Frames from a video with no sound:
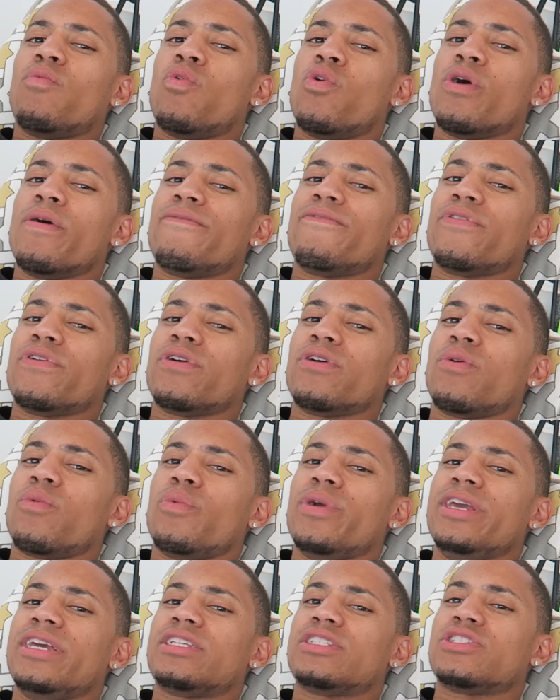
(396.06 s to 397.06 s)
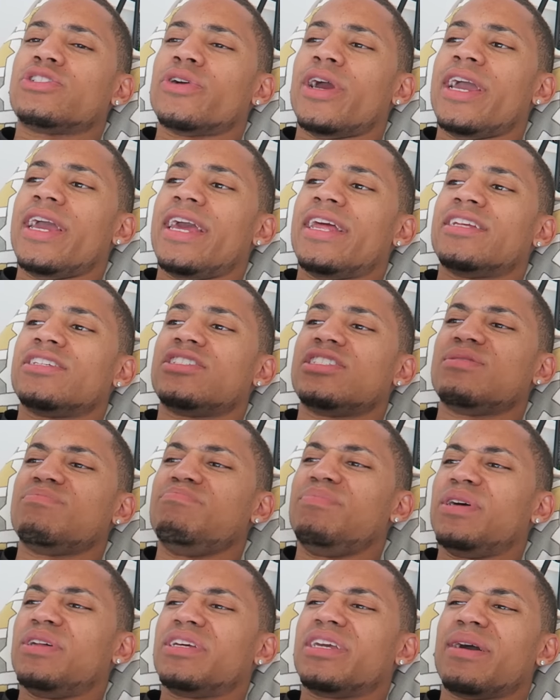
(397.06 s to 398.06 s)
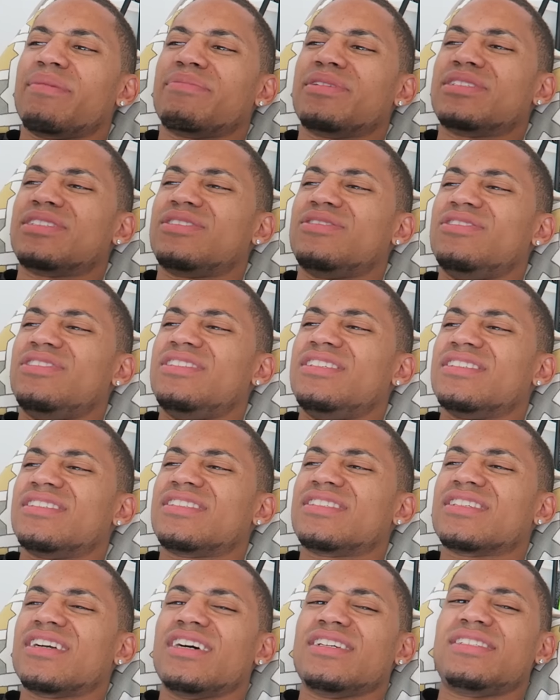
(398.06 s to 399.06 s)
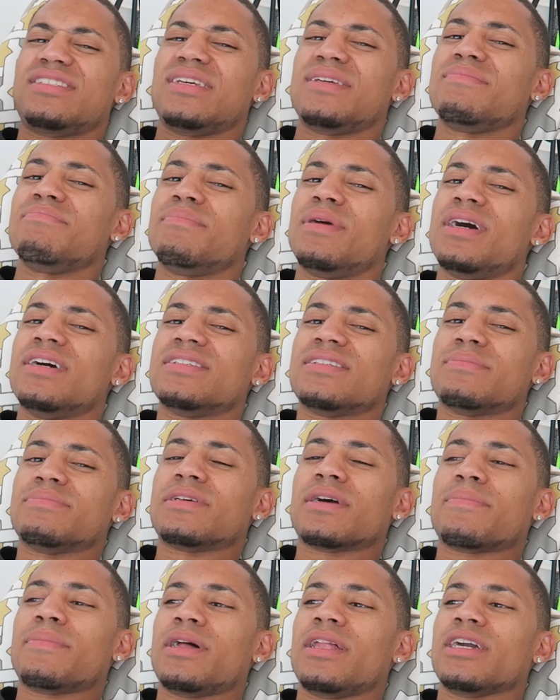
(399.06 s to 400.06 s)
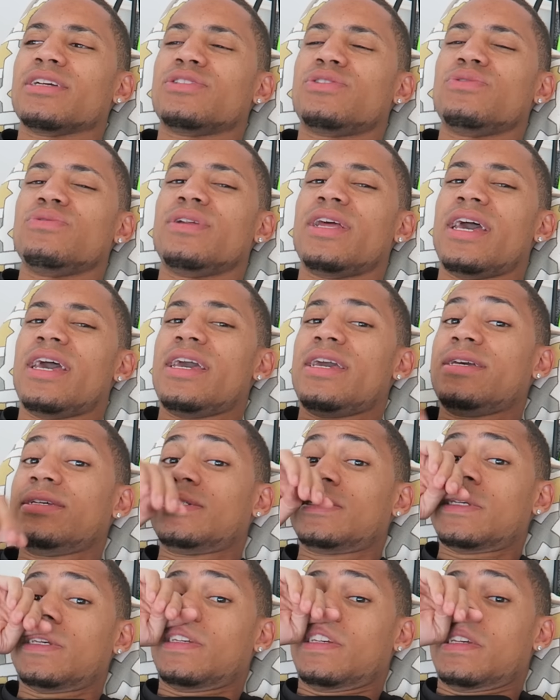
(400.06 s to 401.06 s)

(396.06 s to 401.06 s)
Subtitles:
not like I wore them for a week straight and it's just building up this disgusting must. I'm talking about like 2 days.